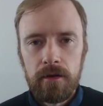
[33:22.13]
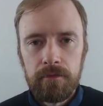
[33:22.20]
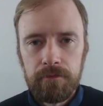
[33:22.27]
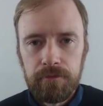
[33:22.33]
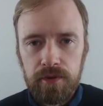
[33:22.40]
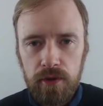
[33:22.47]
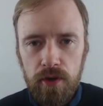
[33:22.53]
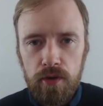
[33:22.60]

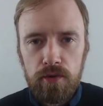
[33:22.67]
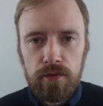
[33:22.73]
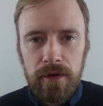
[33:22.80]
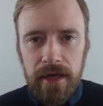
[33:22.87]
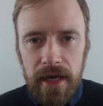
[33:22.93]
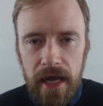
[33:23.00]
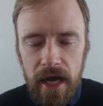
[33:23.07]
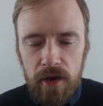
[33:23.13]

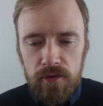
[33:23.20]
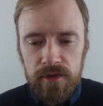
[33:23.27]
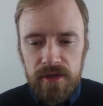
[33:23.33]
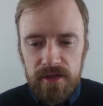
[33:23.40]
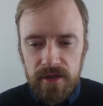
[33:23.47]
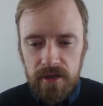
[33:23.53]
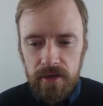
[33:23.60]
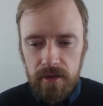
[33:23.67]

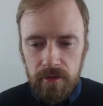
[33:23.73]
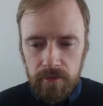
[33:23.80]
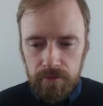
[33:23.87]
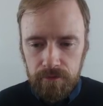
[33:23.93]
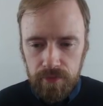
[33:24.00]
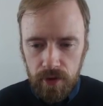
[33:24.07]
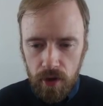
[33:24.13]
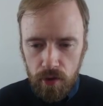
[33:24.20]
Pronounced.
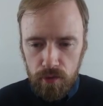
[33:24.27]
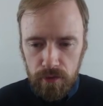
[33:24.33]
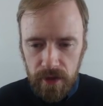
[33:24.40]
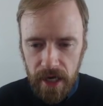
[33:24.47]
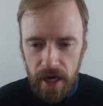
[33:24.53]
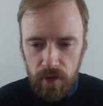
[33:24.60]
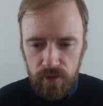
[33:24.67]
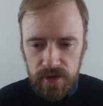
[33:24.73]

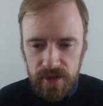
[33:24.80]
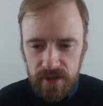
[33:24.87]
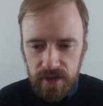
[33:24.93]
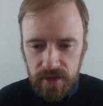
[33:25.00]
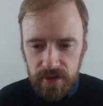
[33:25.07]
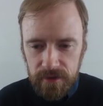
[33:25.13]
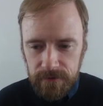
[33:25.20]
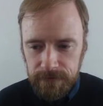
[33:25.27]

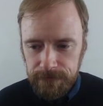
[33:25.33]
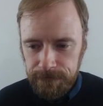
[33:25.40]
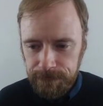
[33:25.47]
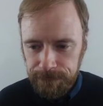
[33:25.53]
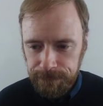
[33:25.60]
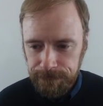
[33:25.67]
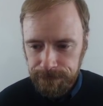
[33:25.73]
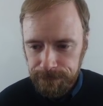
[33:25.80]
Pronounced.
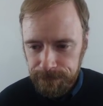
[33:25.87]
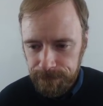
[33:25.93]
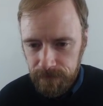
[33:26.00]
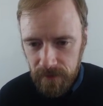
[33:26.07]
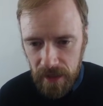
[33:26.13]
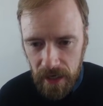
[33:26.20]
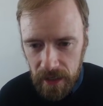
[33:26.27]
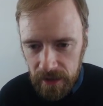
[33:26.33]

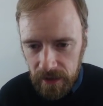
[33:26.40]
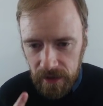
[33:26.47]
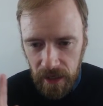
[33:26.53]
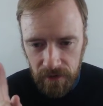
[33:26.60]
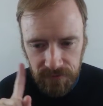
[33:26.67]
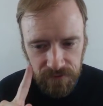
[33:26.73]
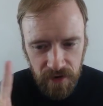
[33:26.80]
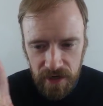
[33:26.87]

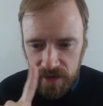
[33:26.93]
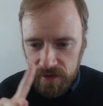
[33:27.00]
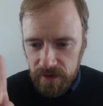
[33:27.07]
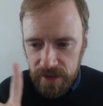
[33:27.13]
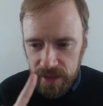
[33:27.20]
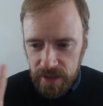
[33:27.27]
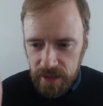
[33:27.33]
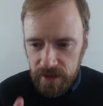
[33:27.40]
That final
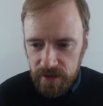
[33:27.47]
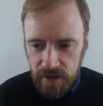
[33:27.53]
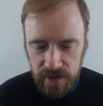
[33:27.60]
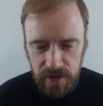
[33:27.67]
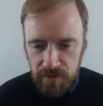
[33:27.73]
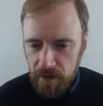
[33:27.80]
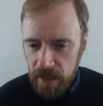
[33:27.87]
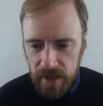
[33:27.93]
E
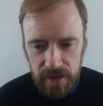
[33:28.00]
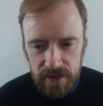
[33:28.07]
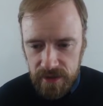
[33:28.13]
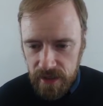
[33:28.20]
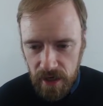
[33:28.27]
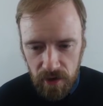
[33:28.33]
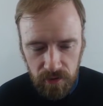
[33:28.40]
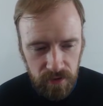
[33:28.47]
doesn't make a
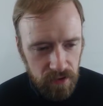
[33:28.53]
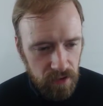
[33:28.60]
sound.